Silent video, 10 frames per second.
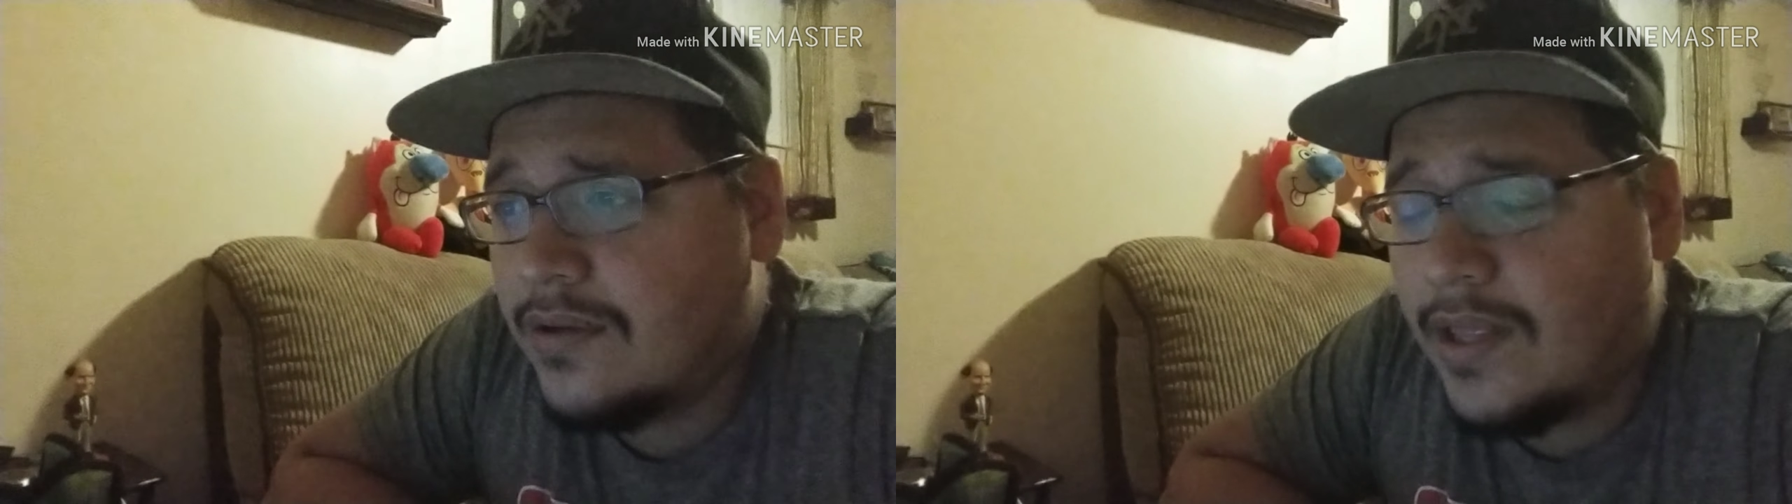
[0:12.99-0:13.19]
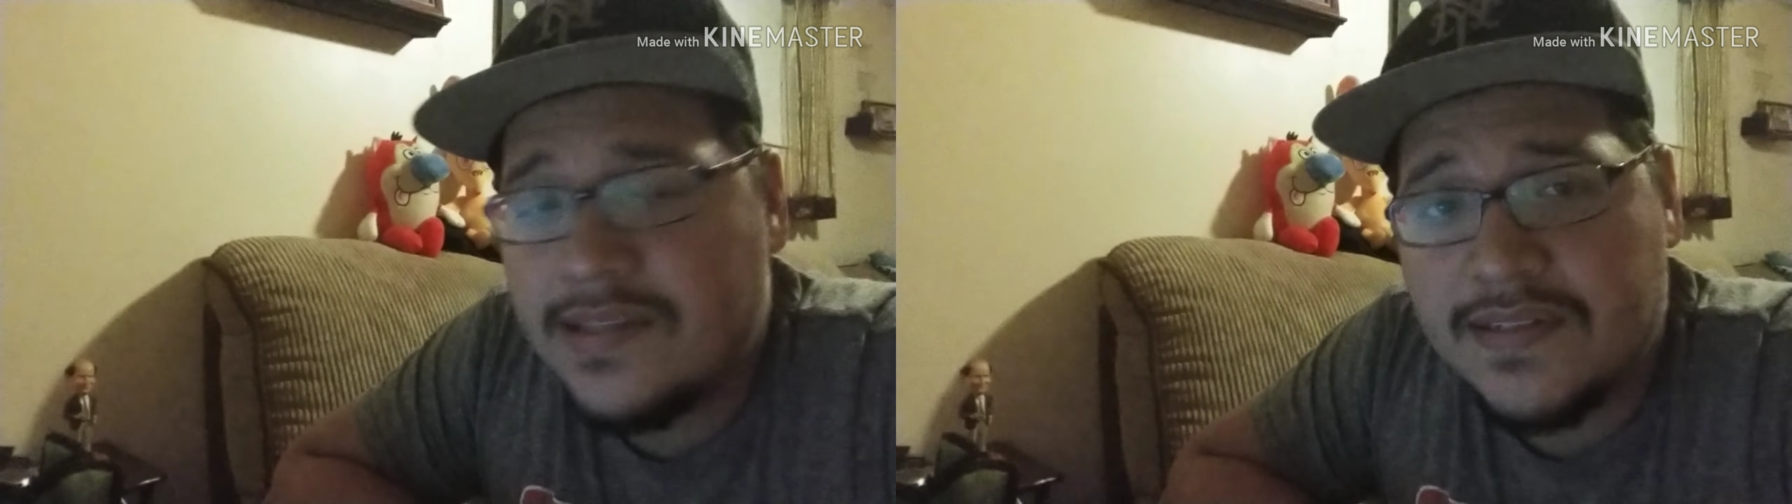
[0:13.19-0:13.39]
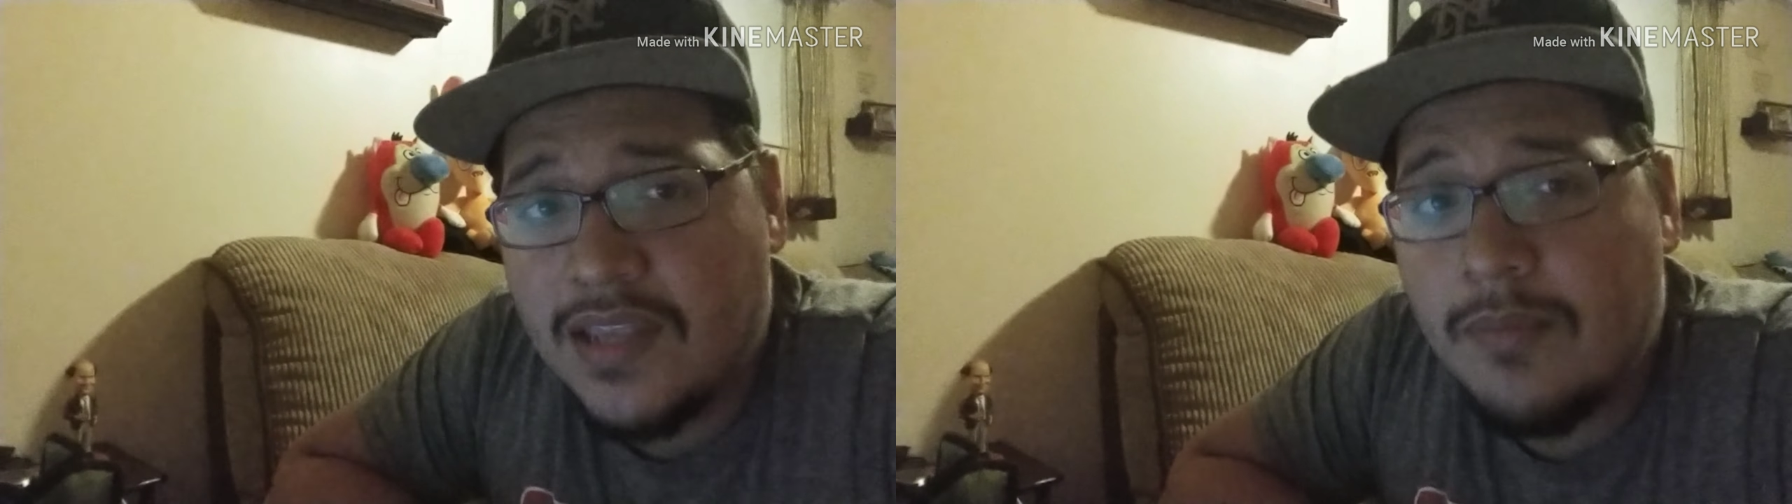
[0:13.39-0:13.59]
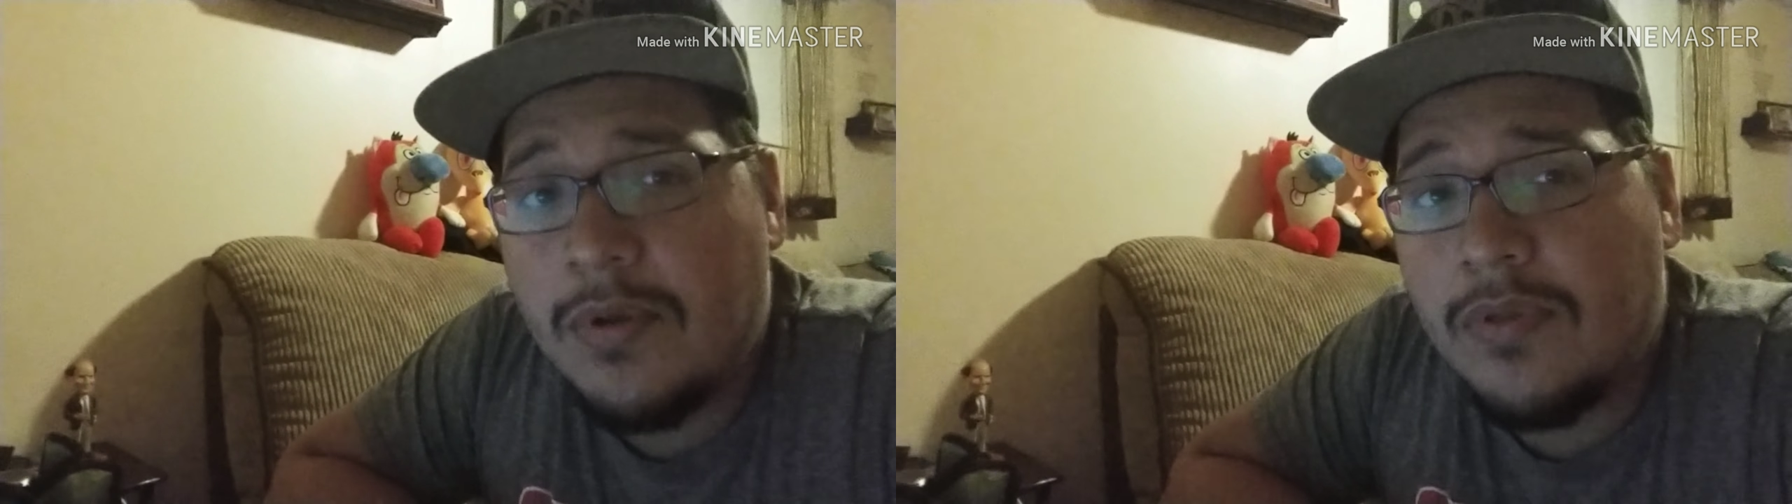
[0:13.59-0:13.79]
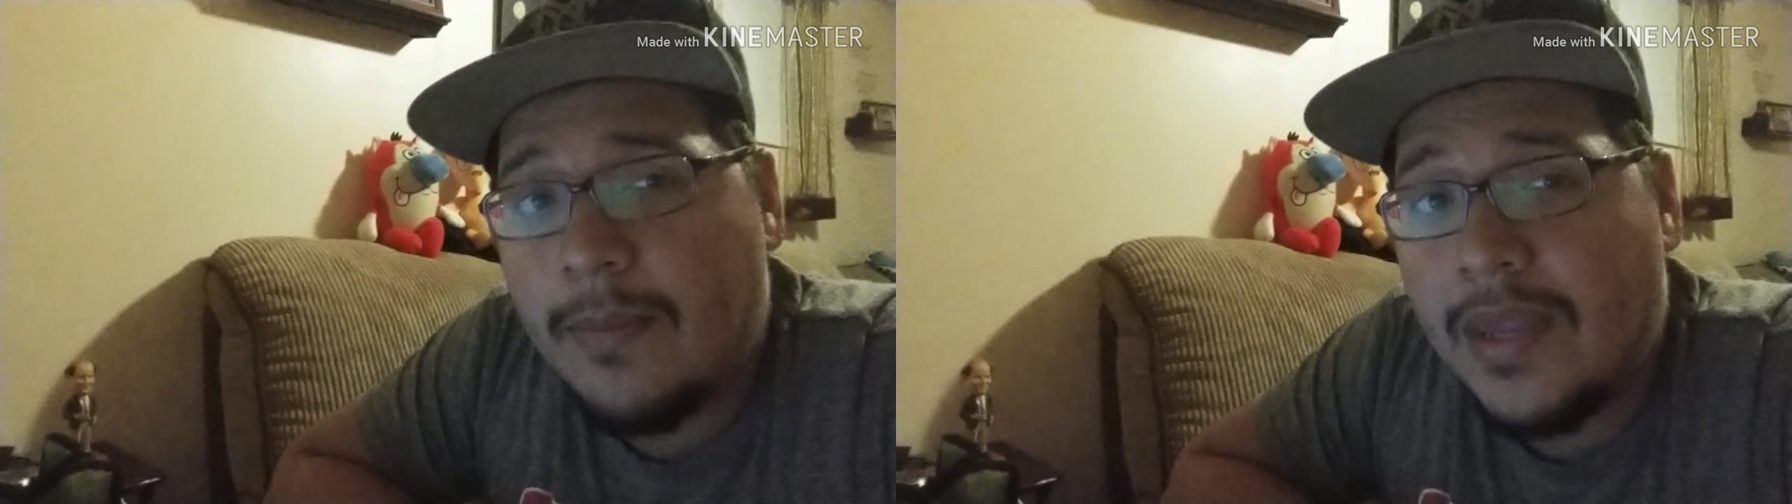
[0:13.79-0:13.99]
It's the same
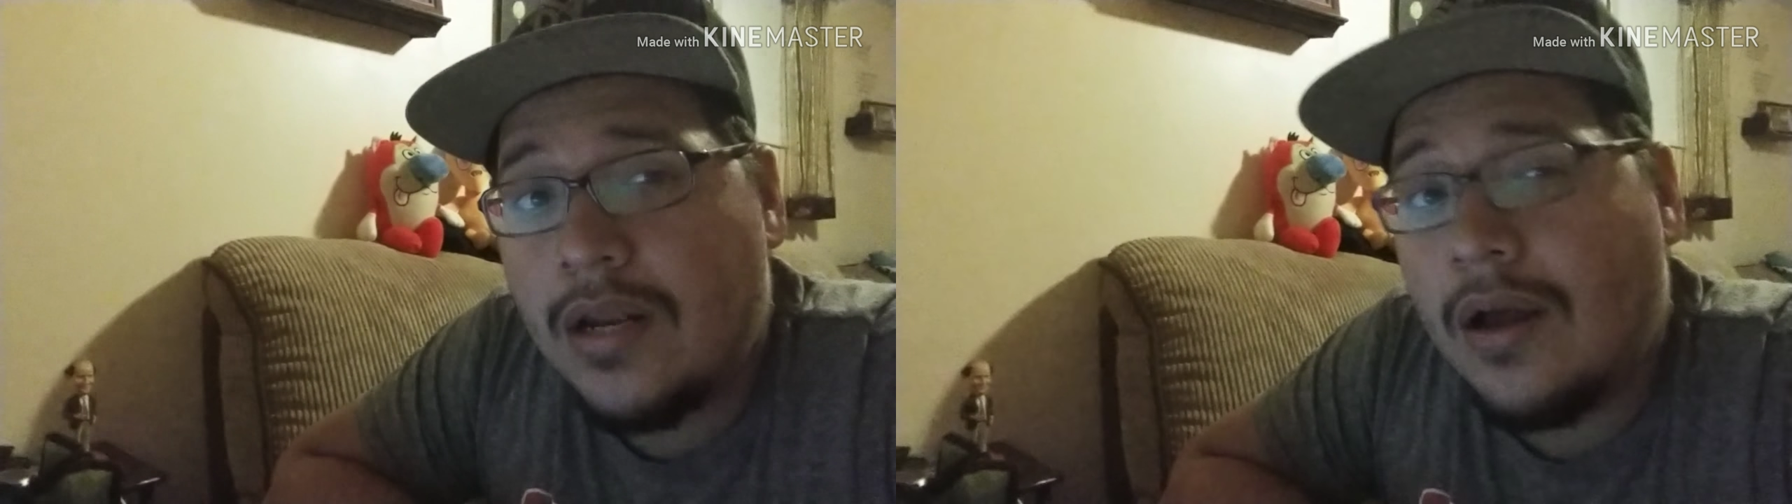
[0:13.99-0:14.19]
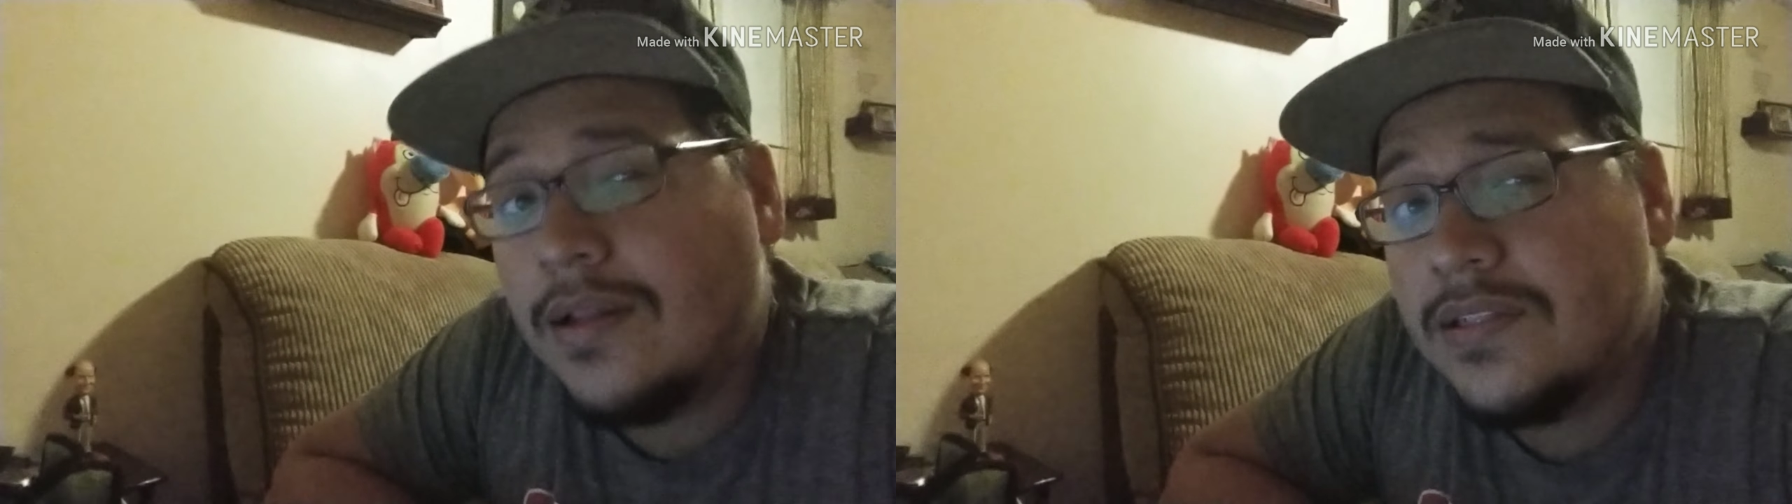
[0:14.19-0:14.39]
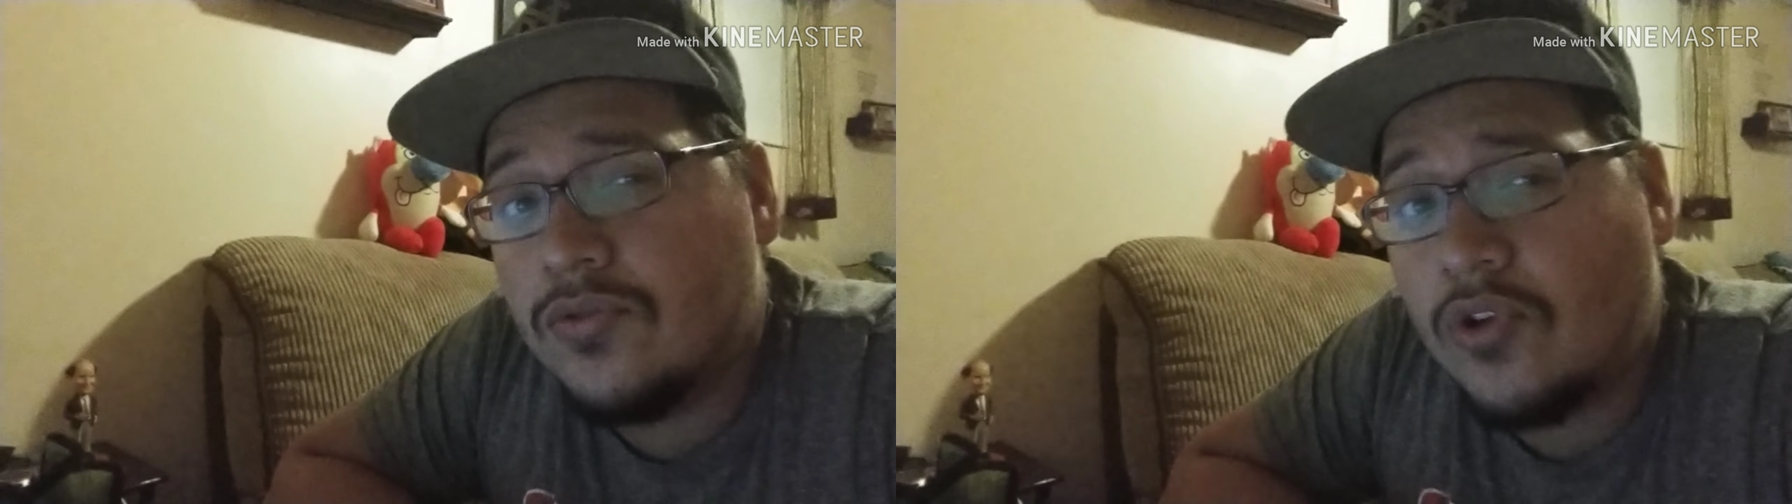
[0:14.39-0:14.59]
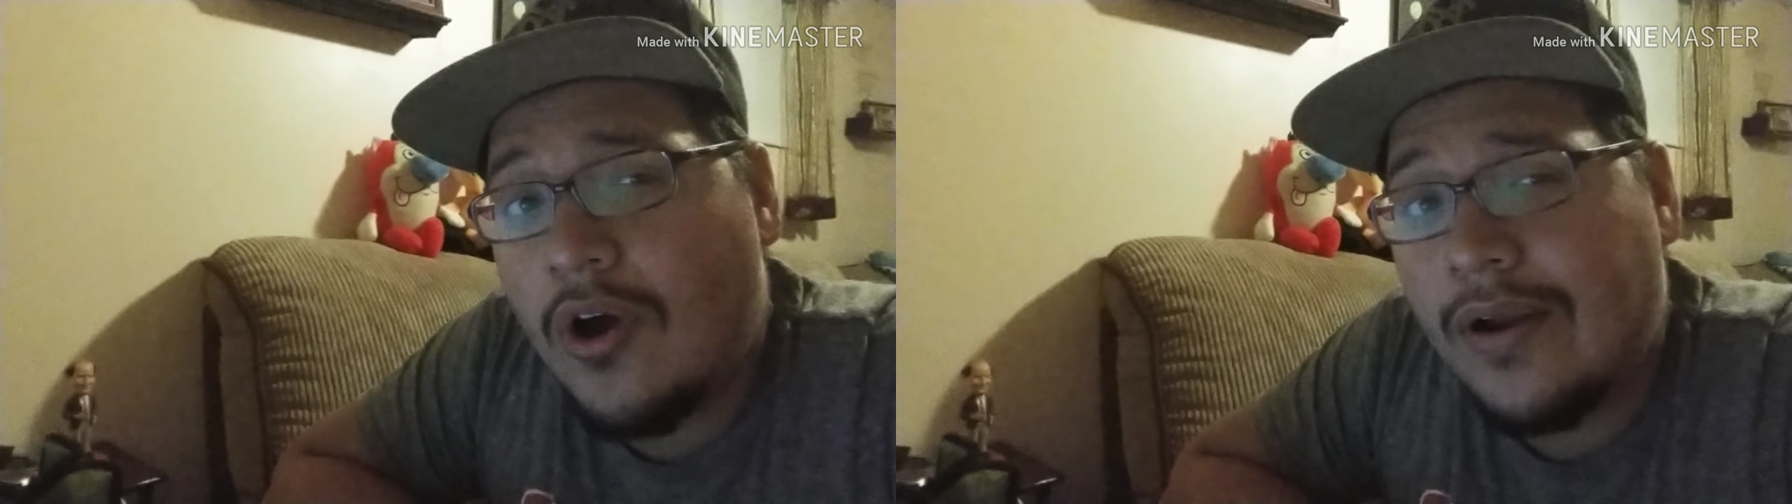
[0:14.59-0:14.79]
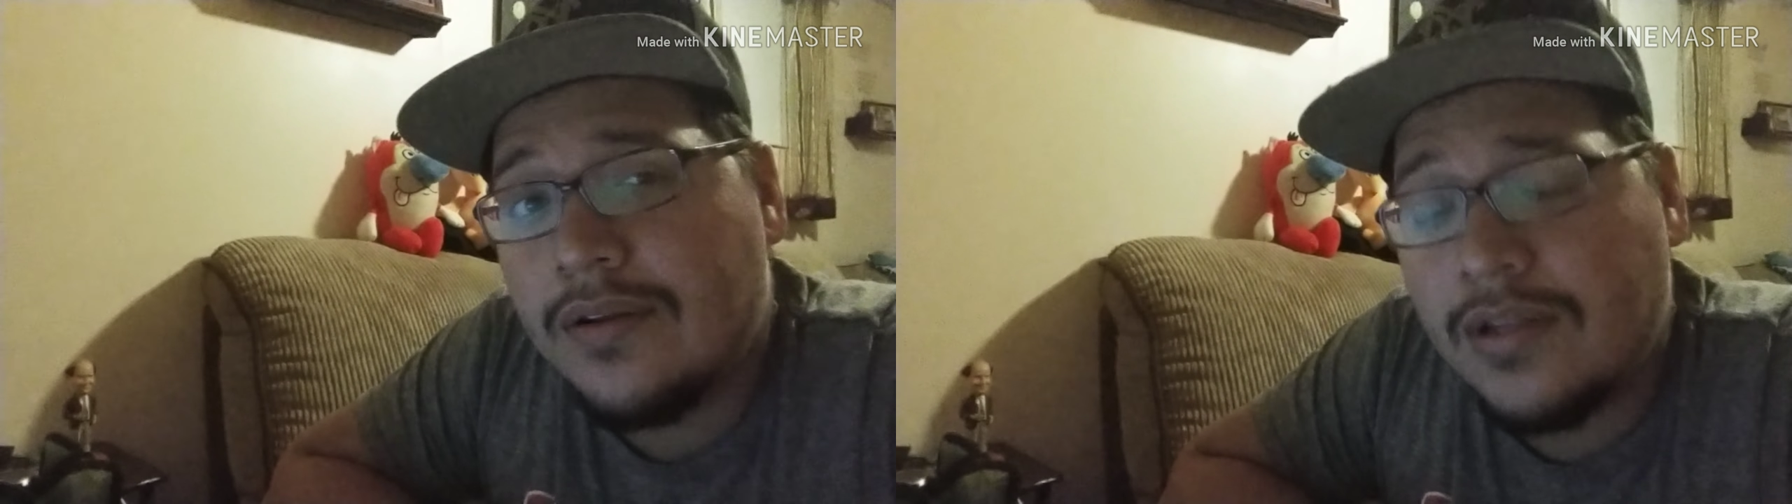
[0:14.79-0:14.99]
people that made Until Dawn.